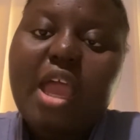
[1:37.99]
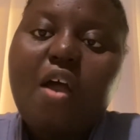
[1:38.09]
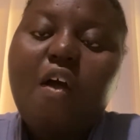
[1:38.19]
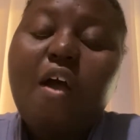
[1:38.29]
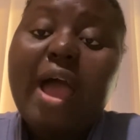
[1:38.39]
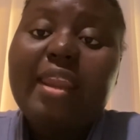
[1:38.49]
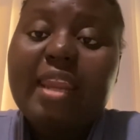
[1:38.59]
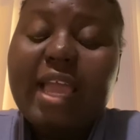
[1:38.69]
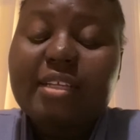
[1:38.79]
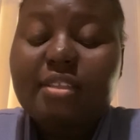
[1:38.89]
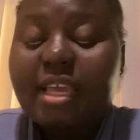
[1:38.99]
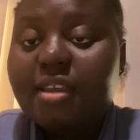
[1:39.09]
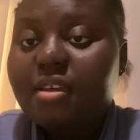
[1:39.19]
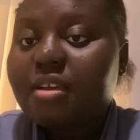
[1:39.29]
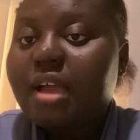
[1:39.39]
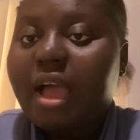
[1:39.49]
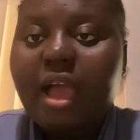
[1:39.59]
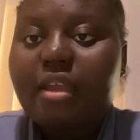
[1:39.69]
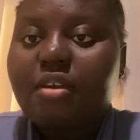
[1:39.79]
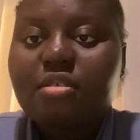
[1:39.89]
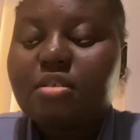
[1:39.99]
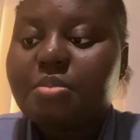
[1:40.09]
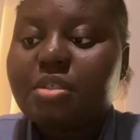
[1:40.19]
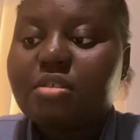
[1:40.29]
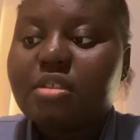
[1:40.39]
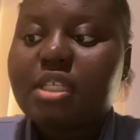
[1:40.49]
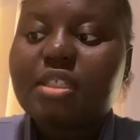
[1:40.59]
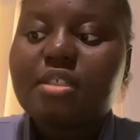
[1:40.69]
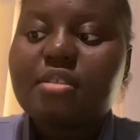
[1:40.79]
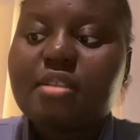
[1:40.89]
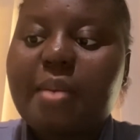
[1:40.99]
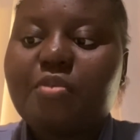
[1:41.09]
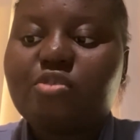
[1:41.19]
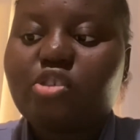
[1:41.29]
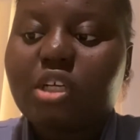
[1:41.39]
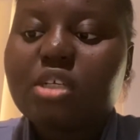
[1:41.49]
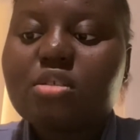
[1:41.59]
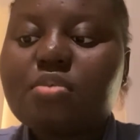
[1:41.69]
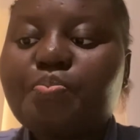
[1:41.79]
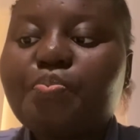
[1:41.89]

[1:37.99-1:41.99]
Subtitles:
or are lactating are not supposed to take this type of drugs.